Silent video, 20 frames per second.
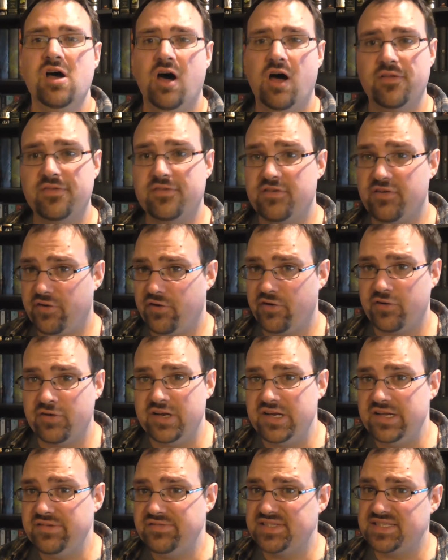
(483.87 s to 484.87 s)

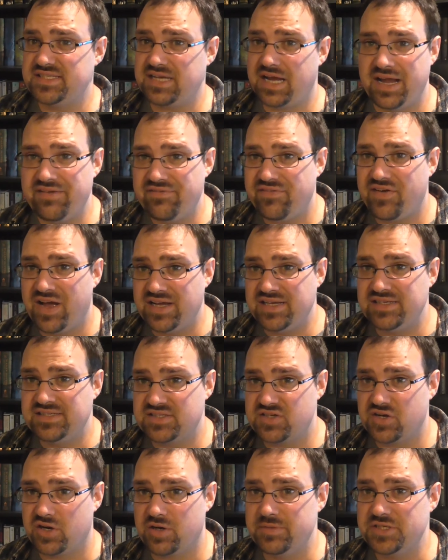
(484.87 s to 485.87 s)
alternative sci-fi
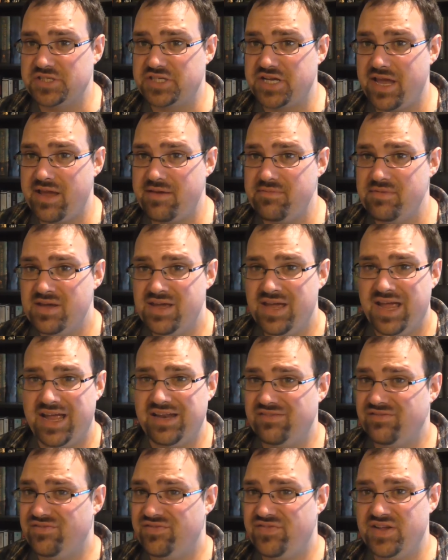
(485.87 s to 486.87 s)
skirmish game
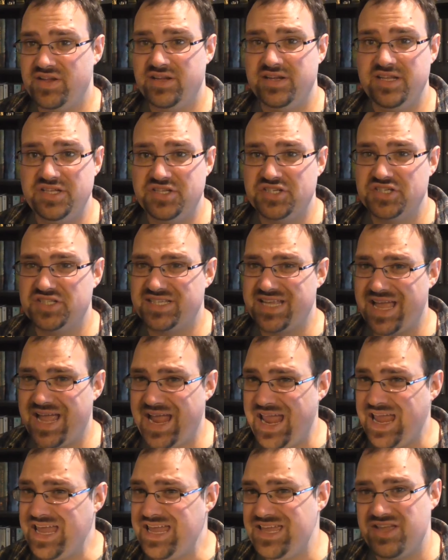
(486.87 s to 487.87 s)
and Infinity just
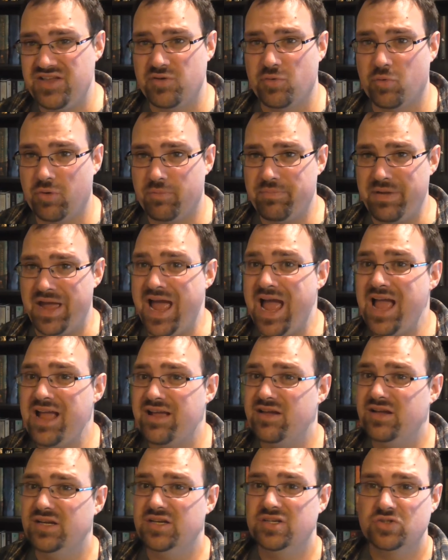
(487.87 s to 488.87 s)
ain't your
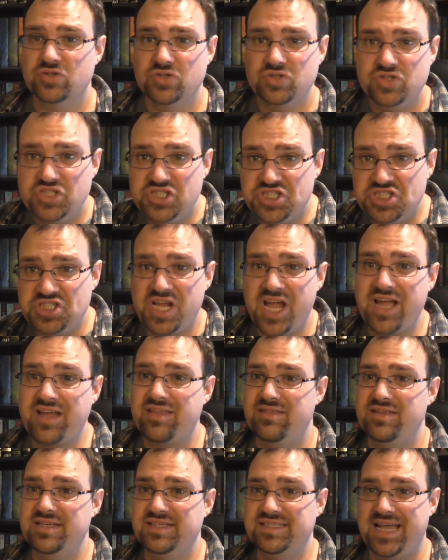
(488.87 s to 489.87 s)
bag,
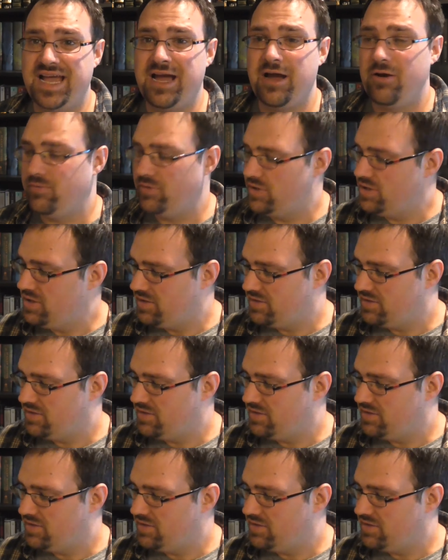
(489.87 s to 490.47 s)
check this out.